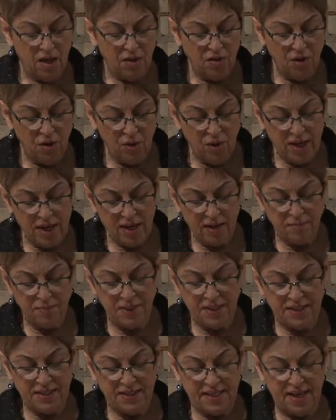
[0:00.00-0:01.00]
Though he had
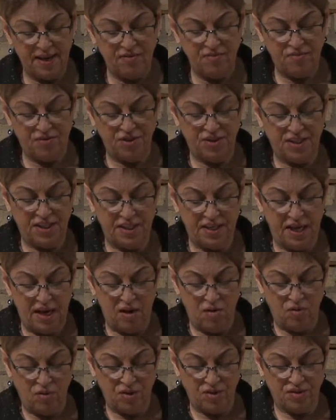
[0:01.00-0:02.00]
been dead for 10
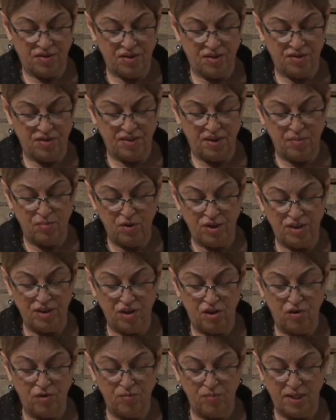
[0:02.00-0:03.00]
hours, someone
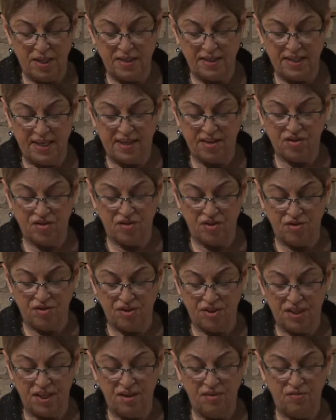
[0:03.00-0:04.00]
told me it takes
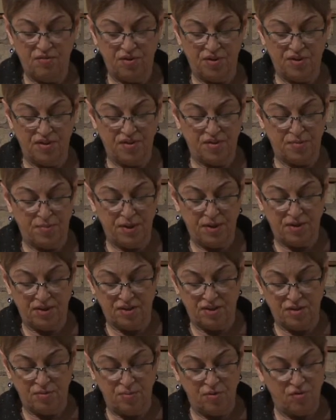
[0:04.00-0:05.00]
13 for the
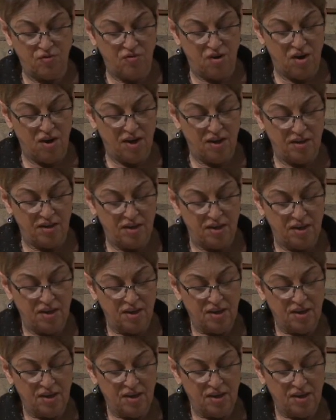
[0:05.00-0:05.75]
spirit to move on,